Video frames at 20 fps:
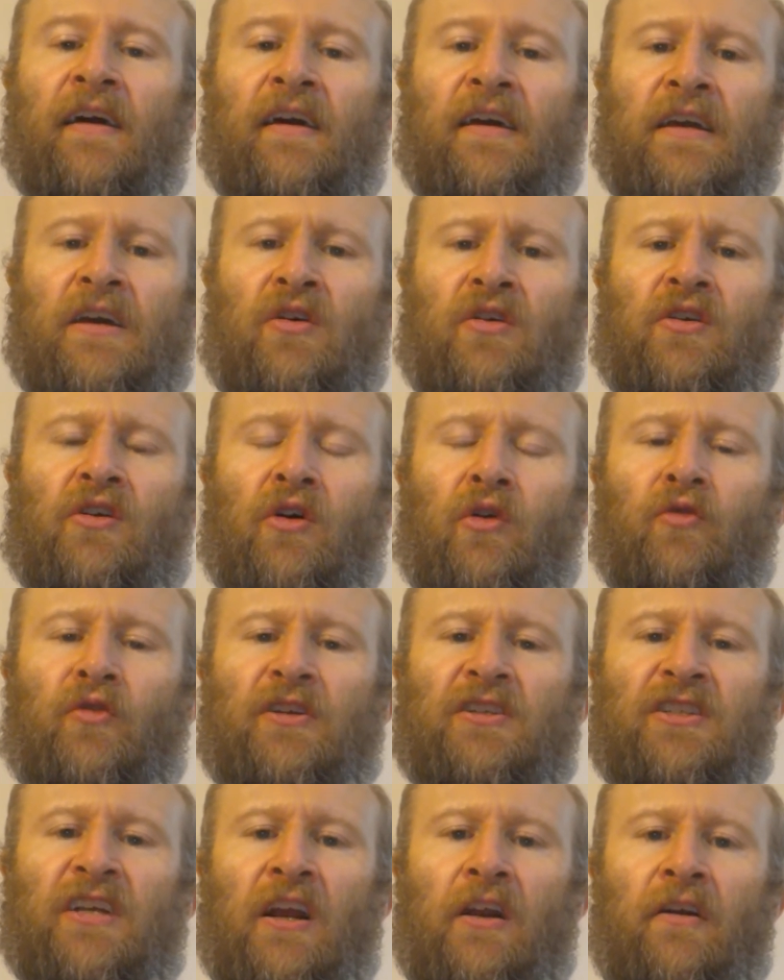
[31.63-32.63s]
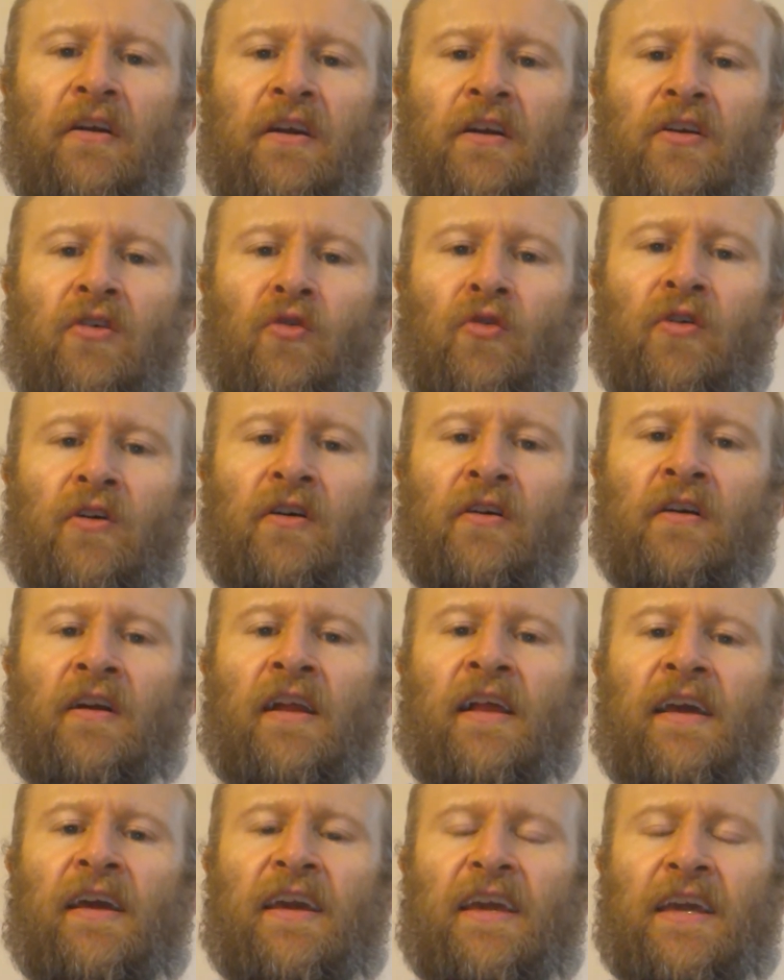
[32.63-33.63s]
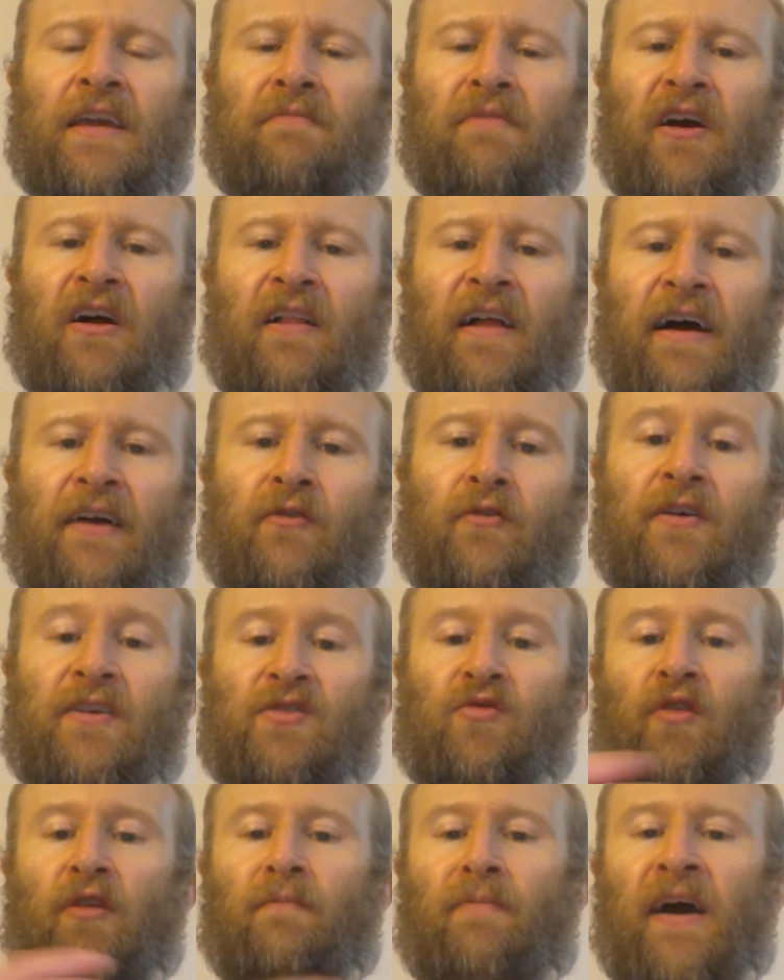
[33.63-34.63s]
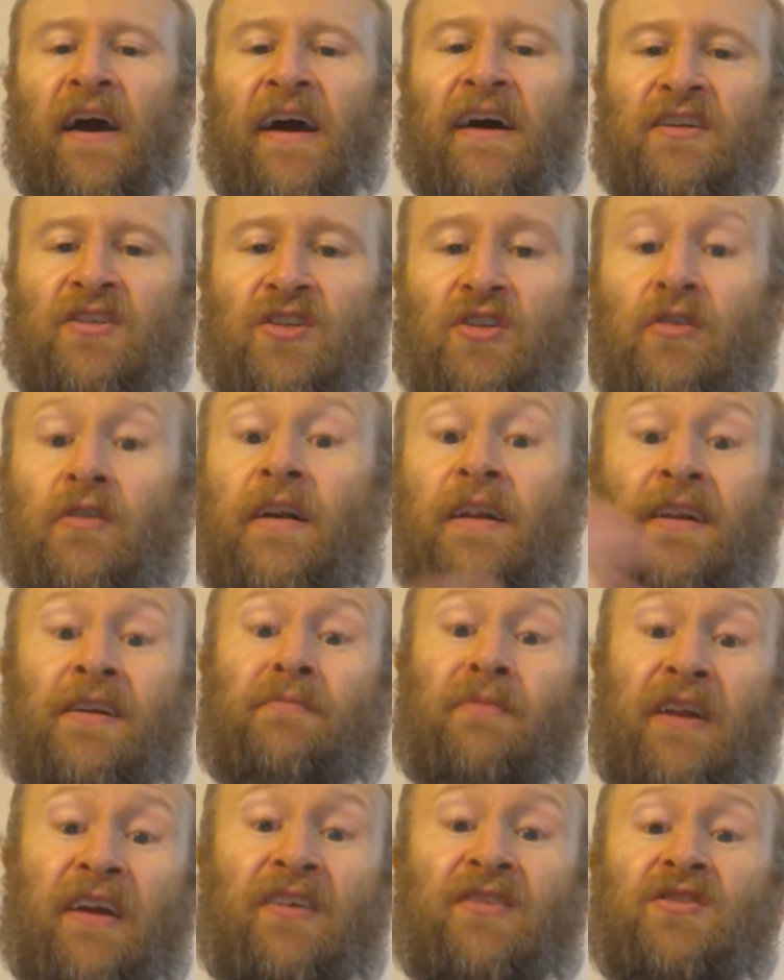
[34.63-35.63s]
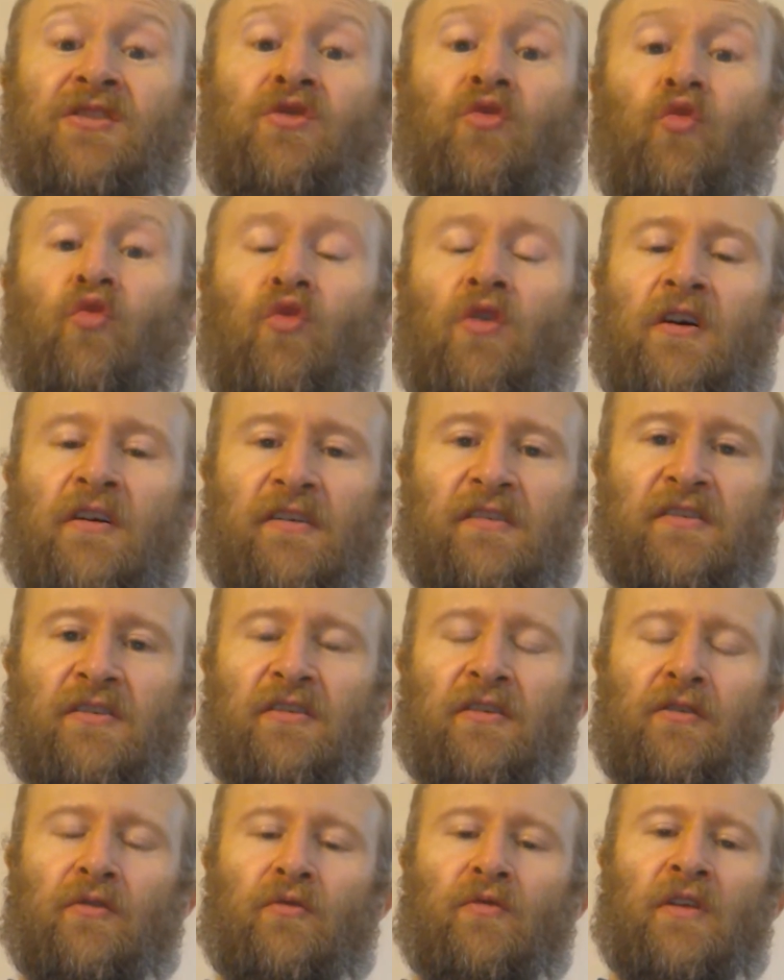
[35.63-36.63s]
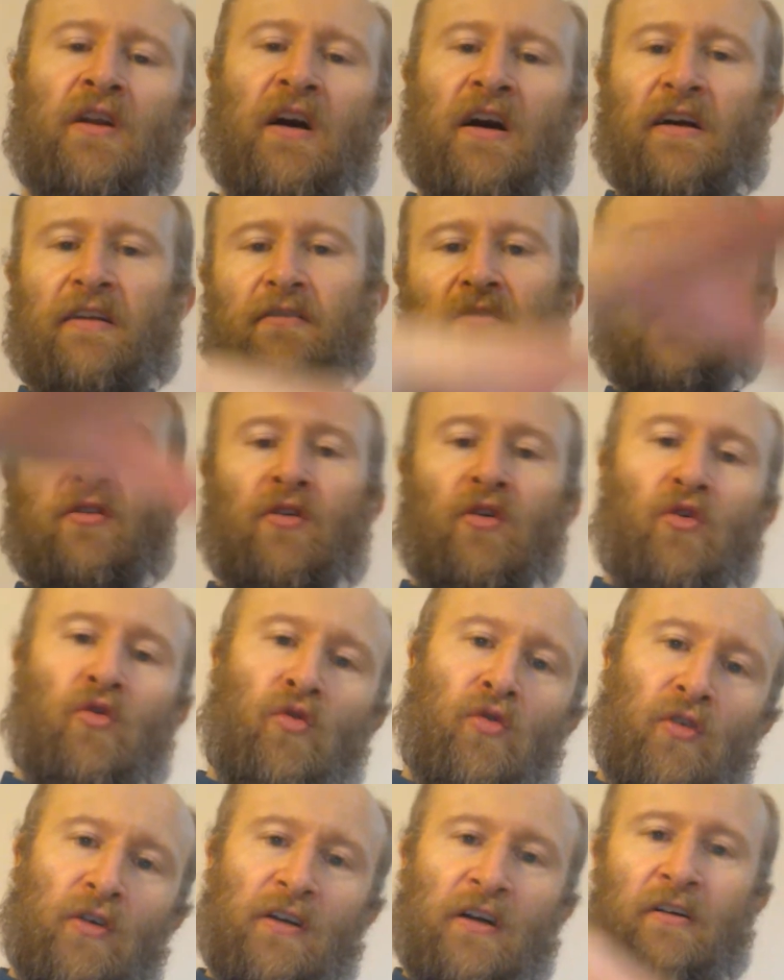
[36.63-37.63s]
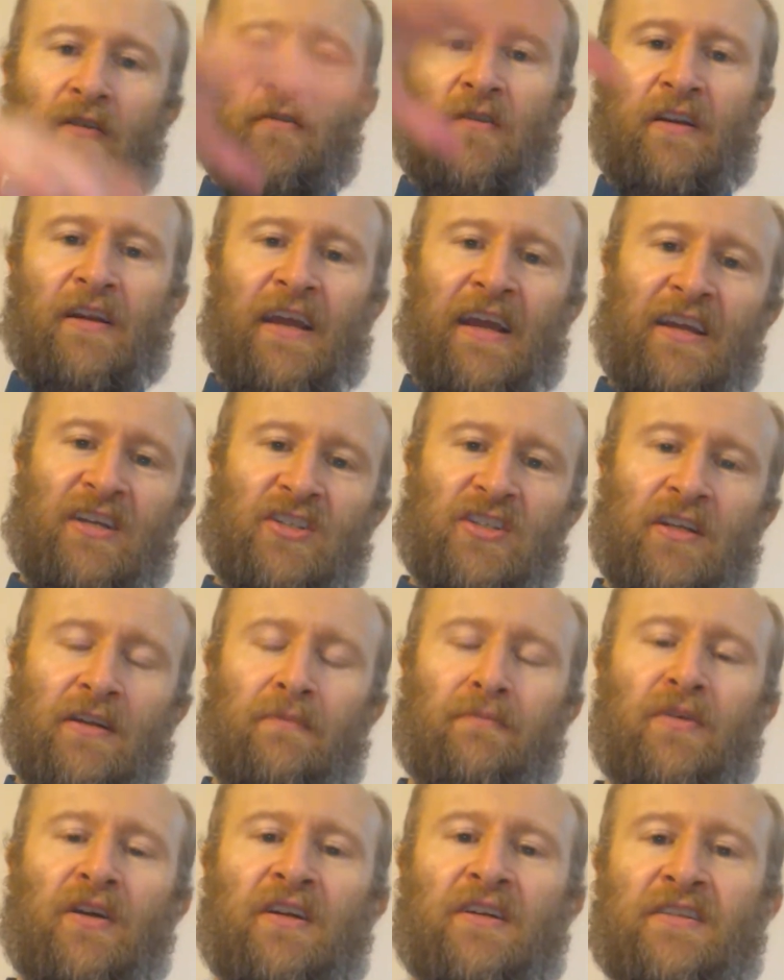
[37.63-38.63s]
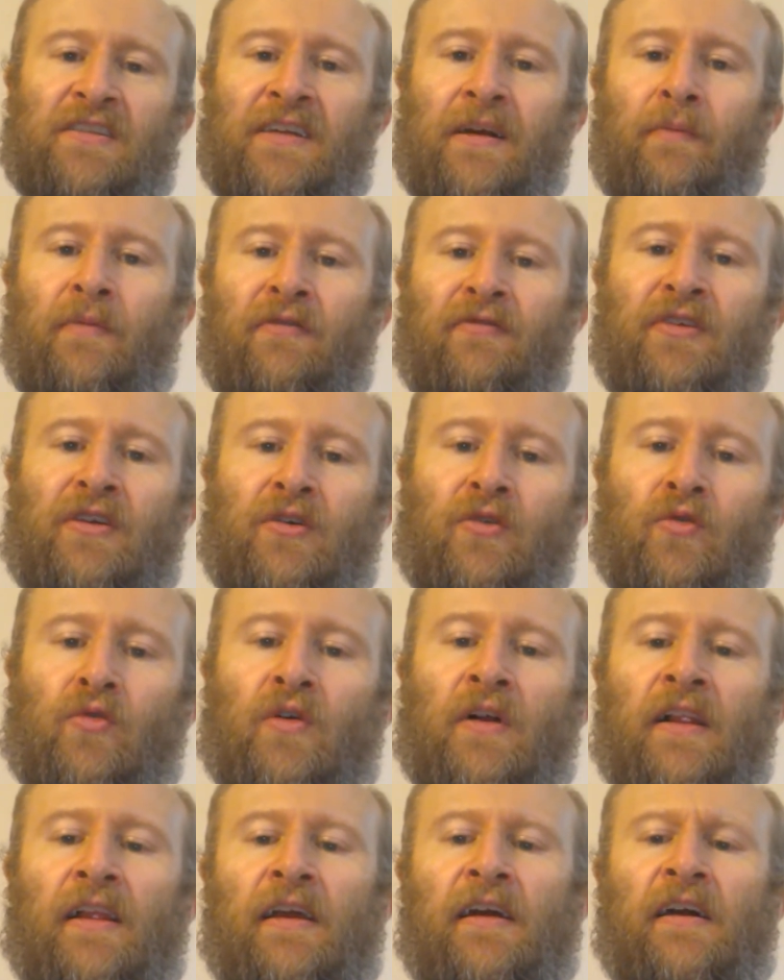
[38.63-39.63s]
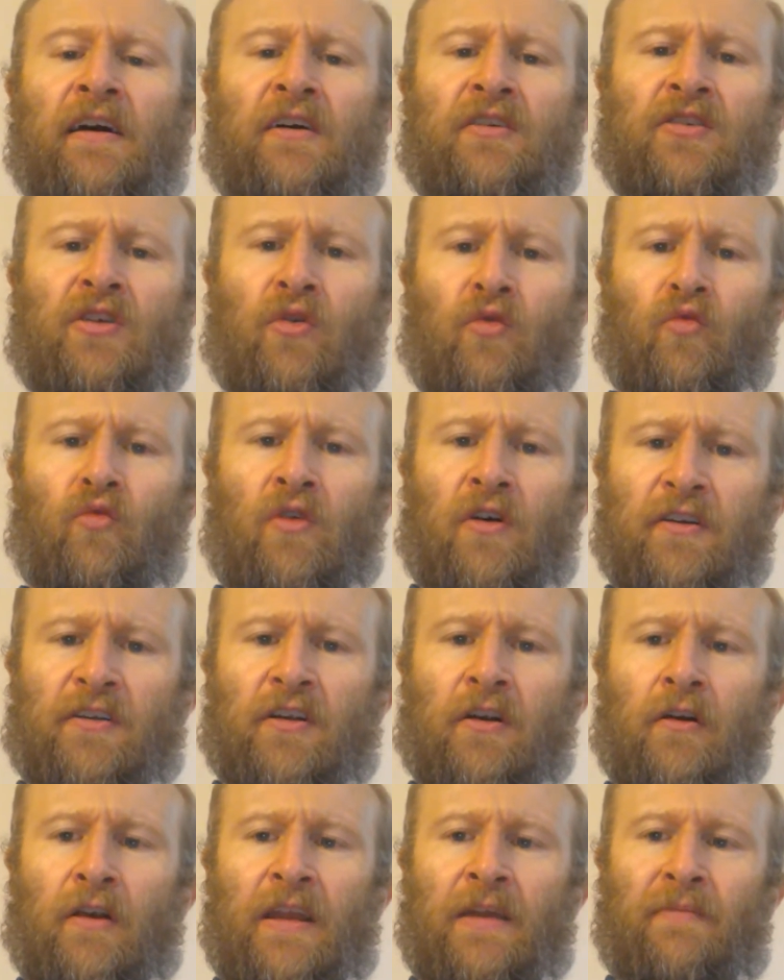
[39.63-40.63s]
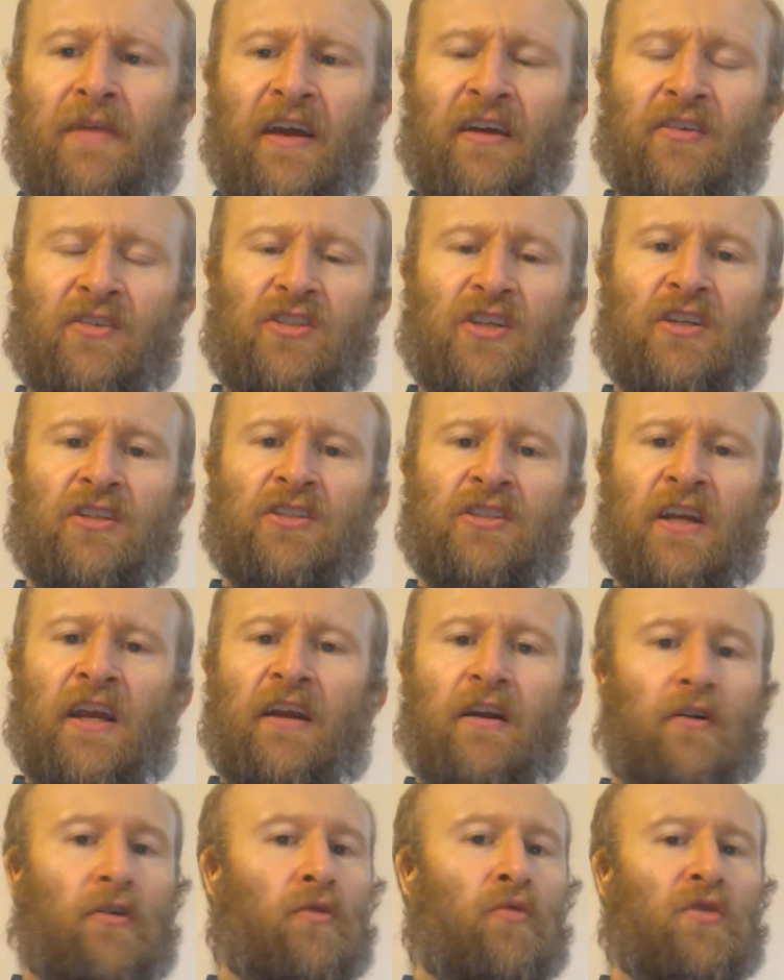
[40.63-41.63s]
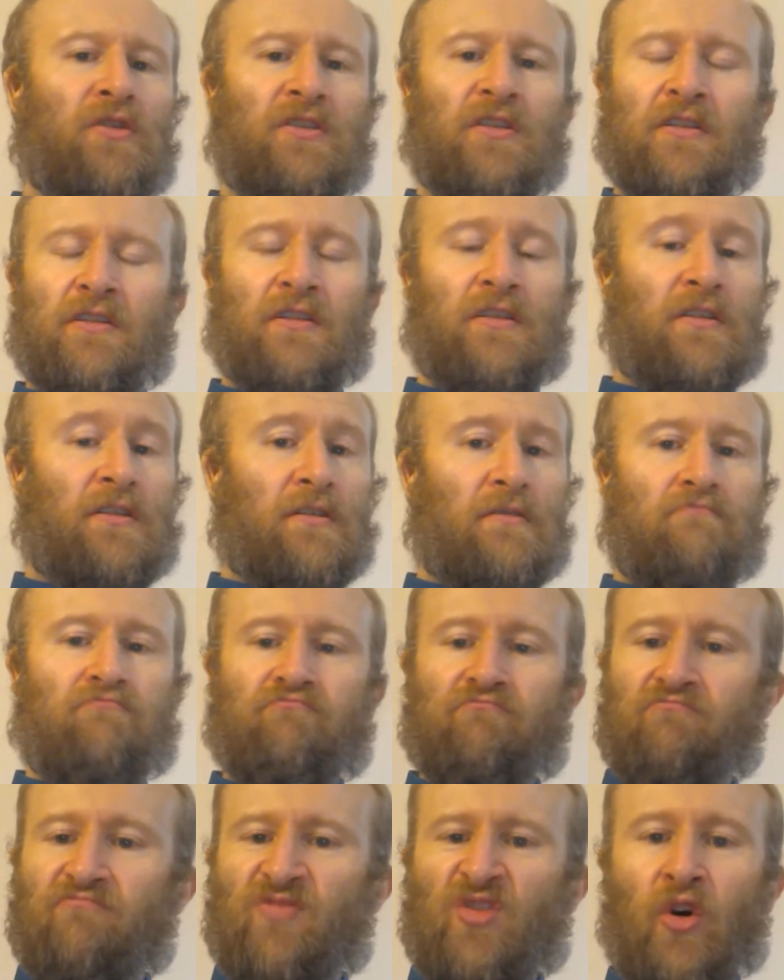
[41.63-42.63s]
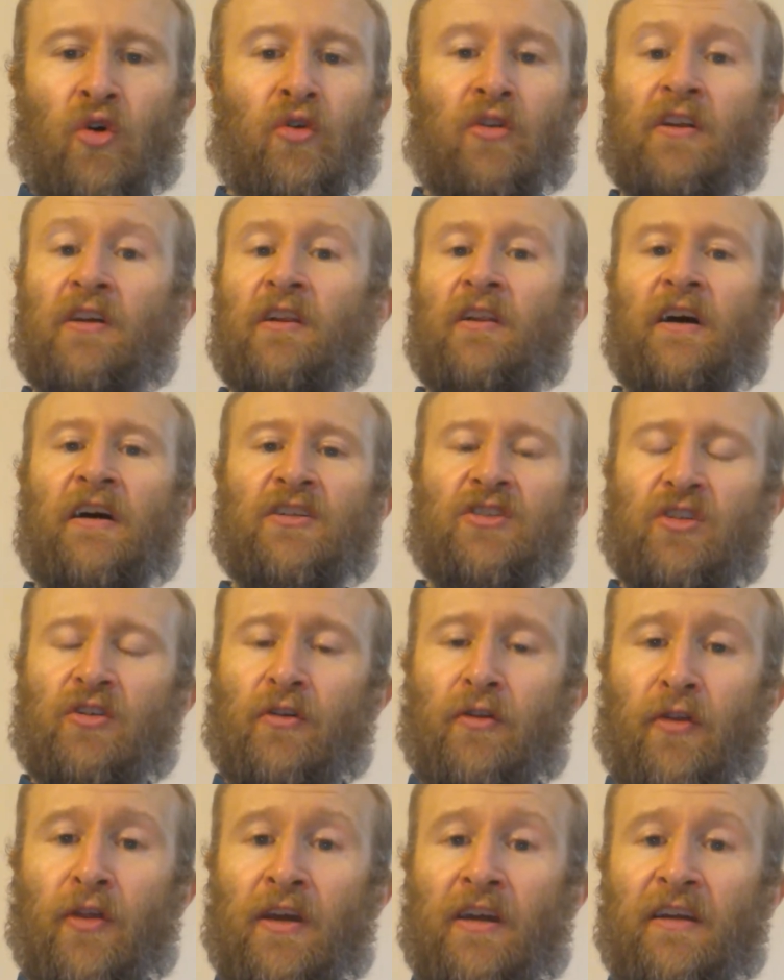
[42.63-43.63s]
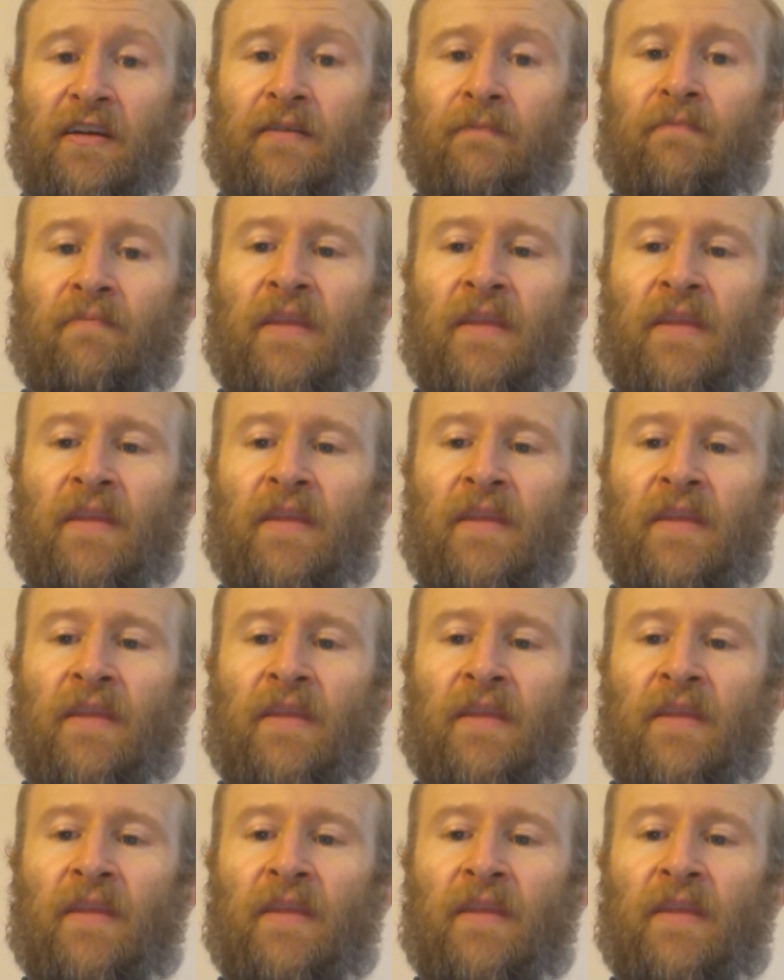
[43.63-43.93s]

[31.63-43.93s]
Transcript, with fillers: you know, you're only sharing your email address with pastor and anybody else you want to, not the whole congregation, because some of you don't want your emails shared, which is totally a logical thing.